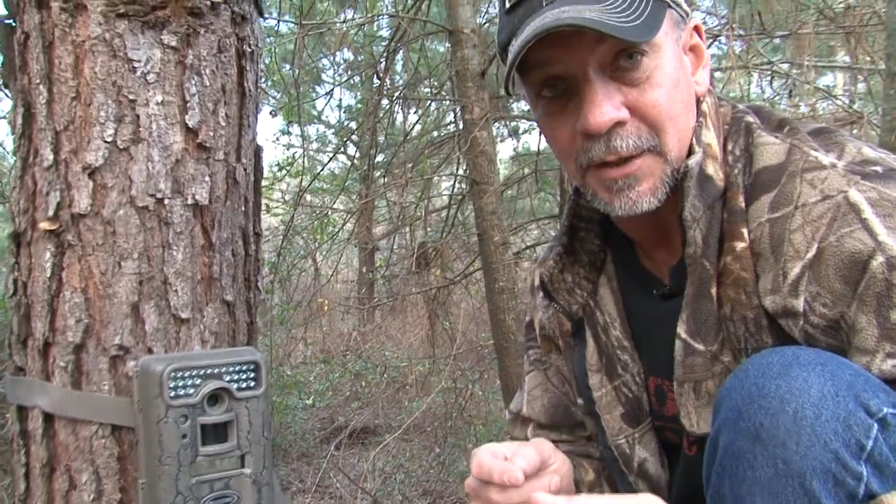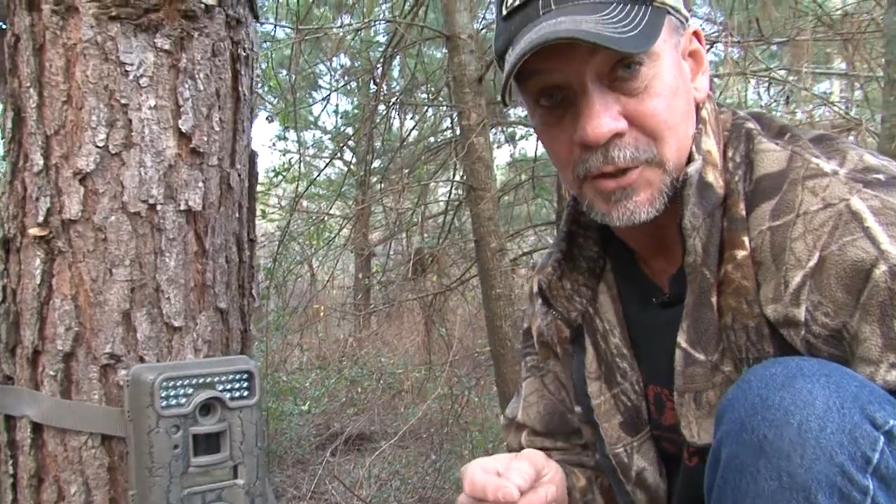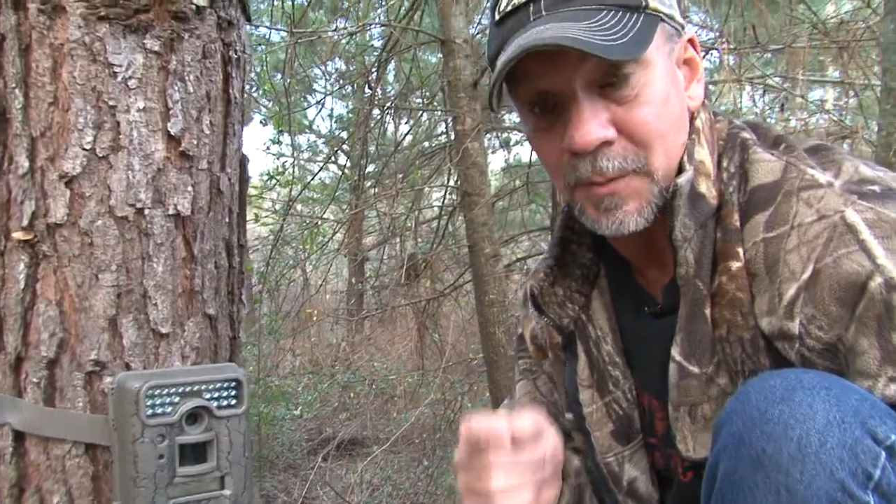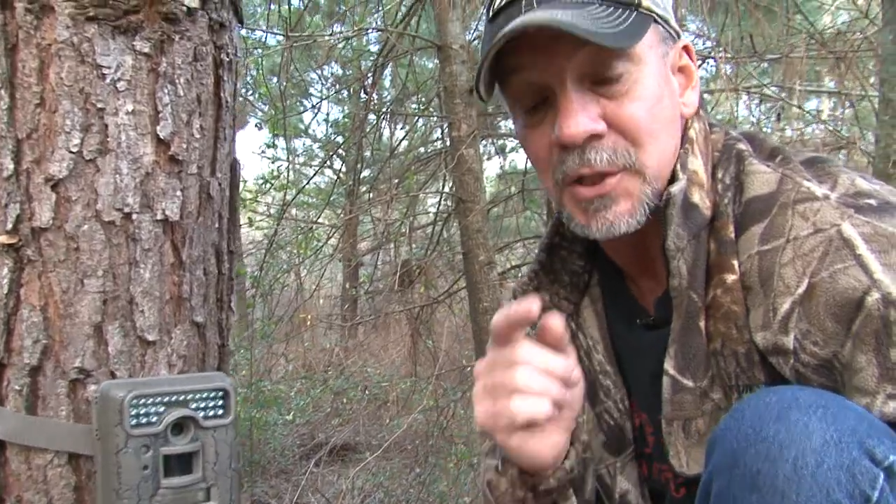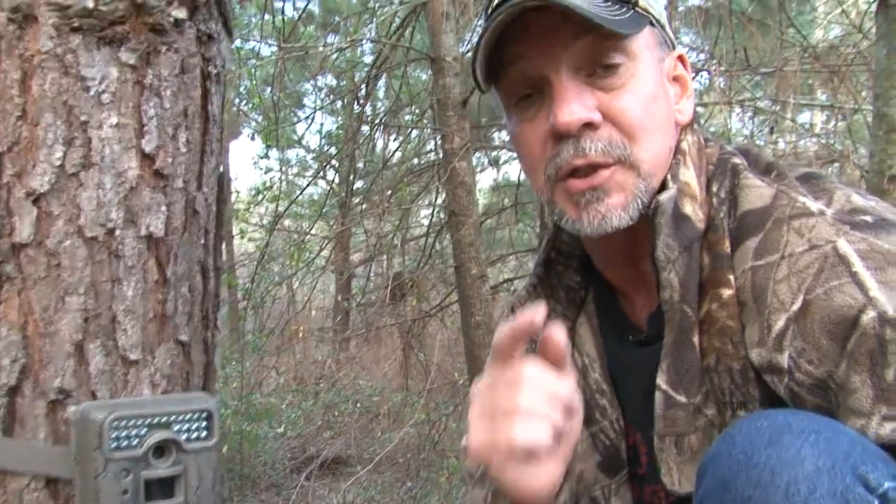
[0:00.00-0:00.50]

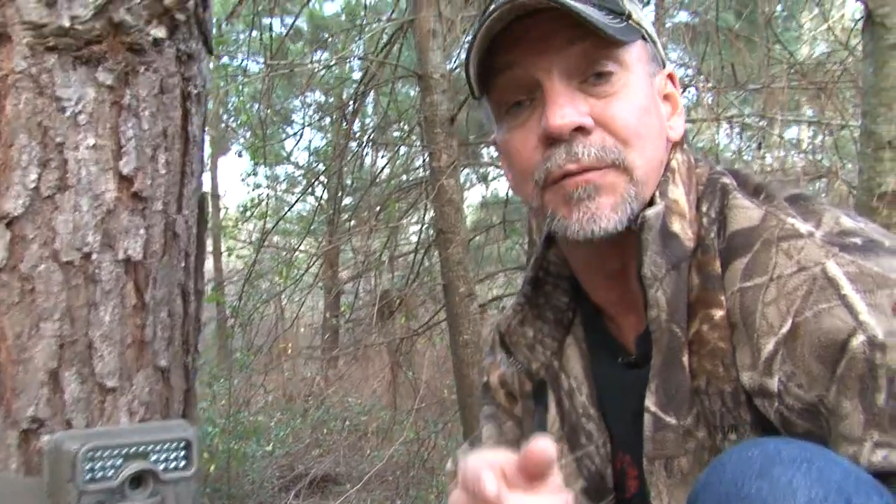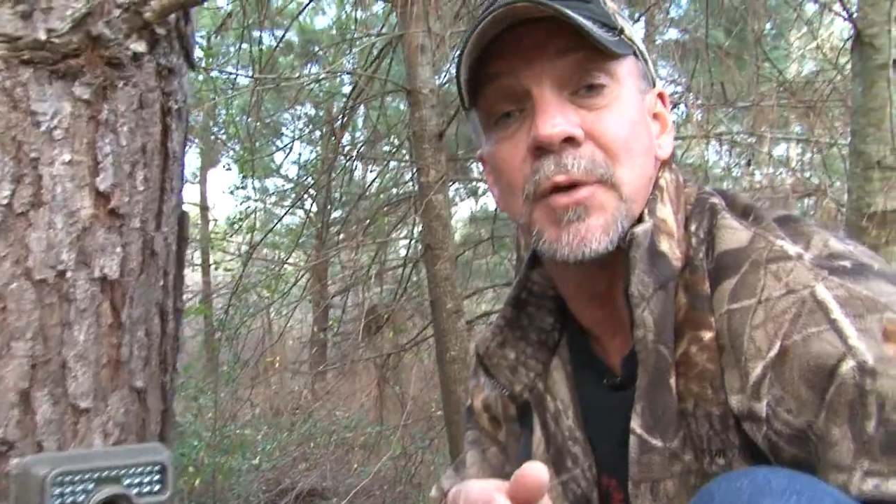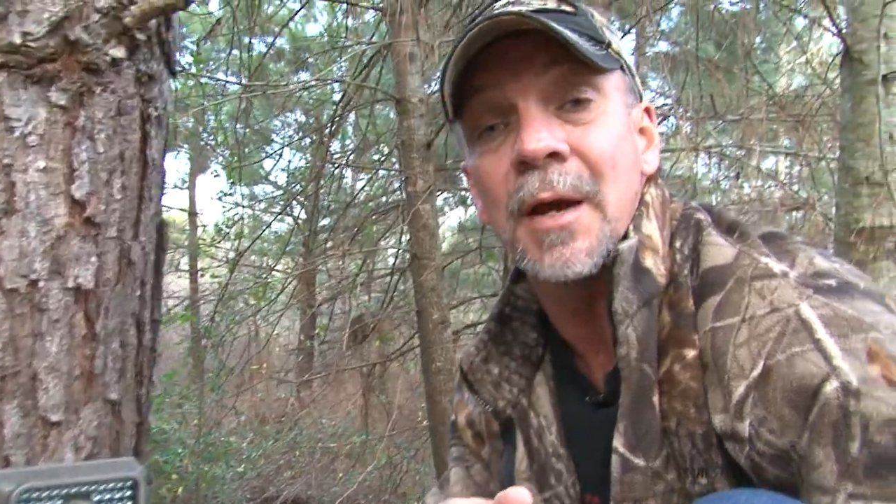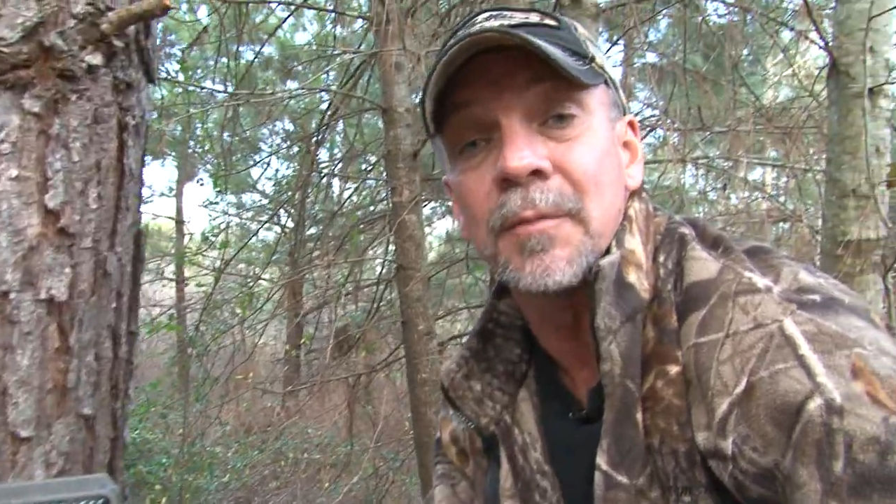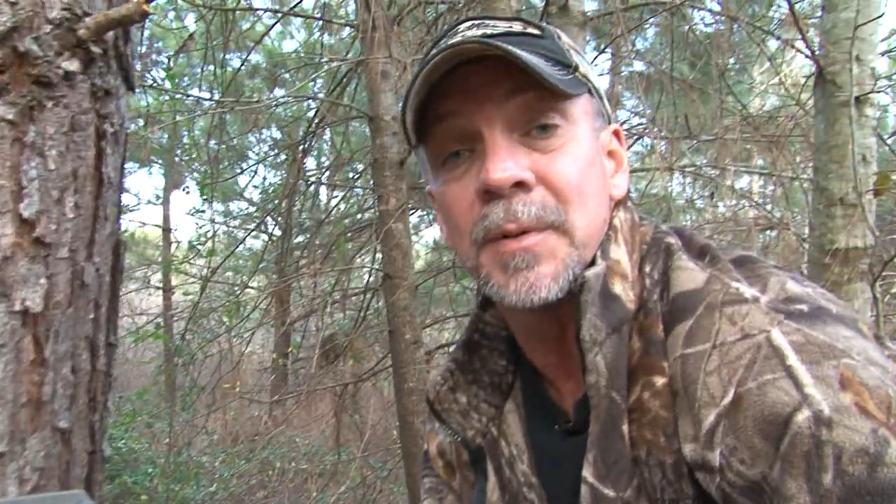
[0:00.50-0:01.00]
especially if you
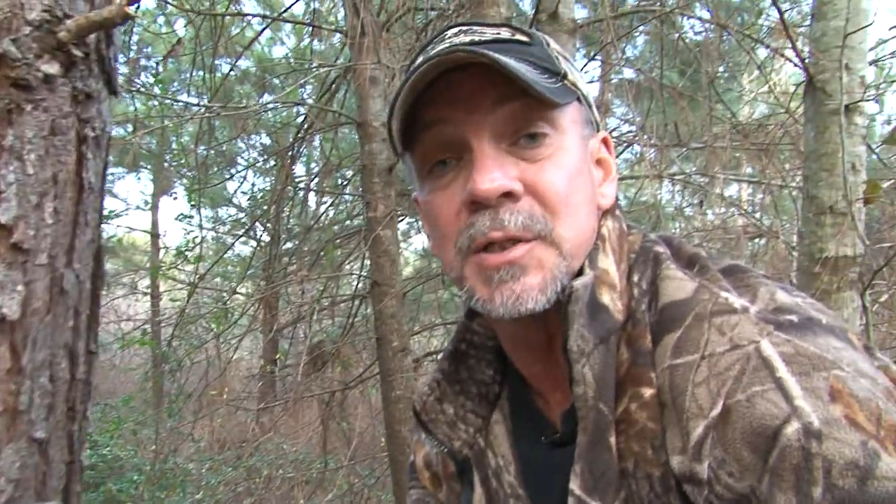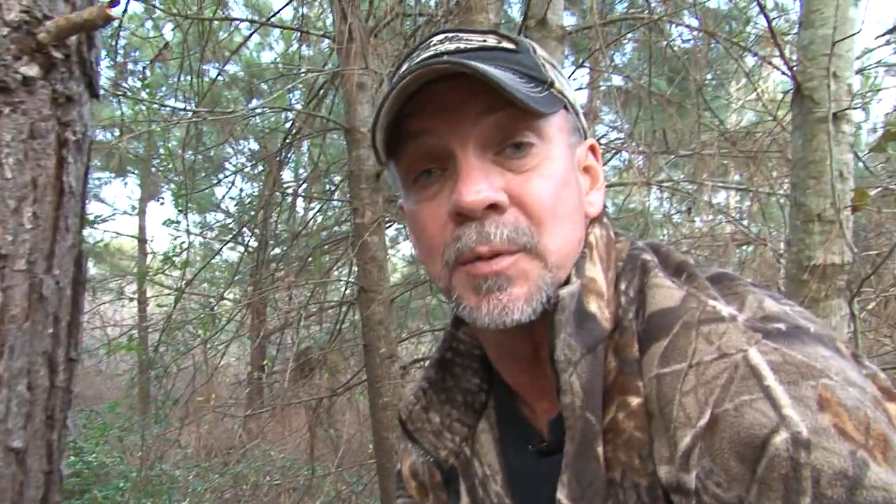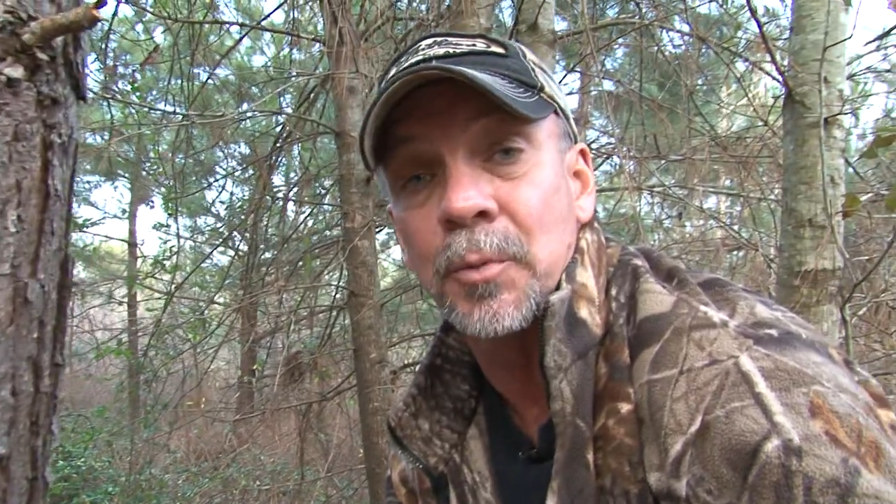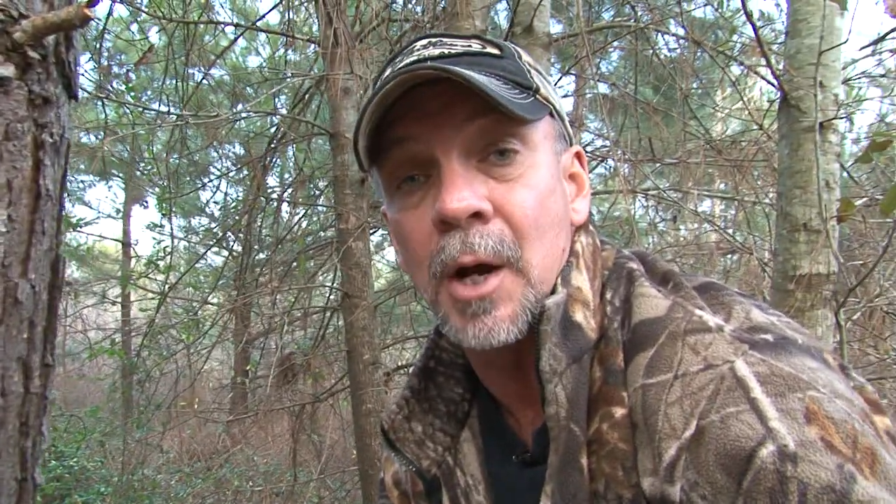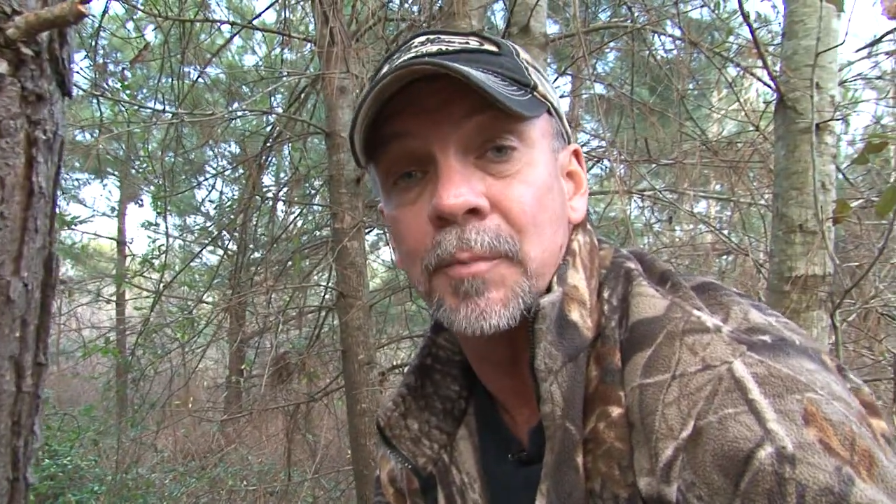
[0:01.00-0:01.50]
have a piece
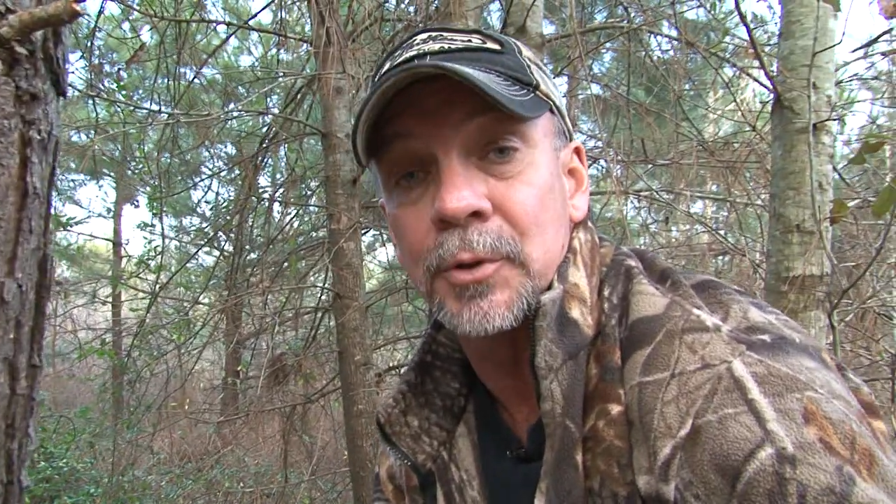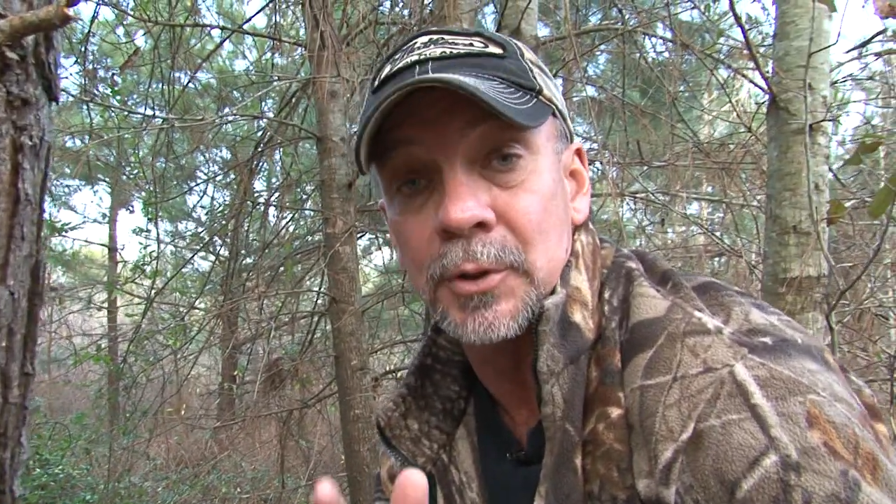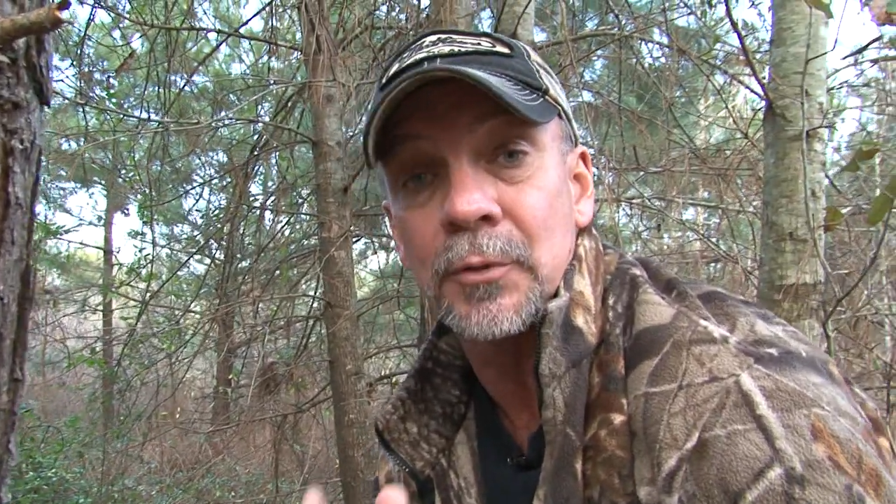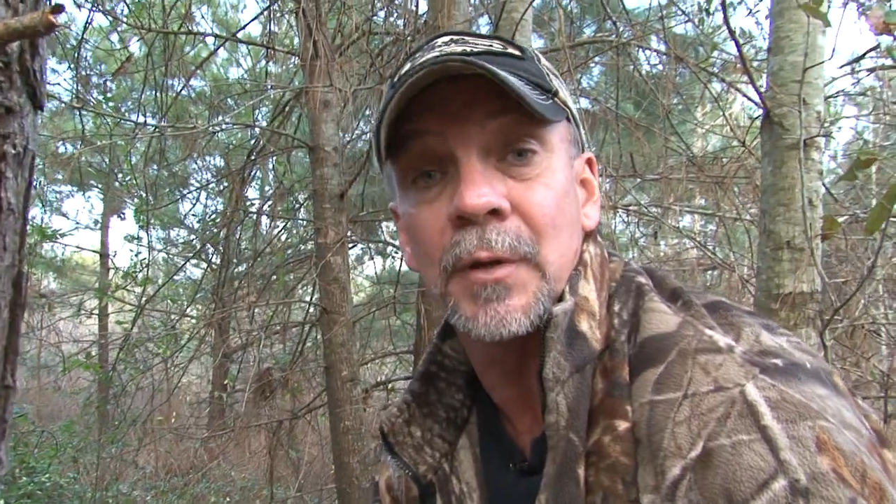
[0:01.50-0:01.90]
of property you're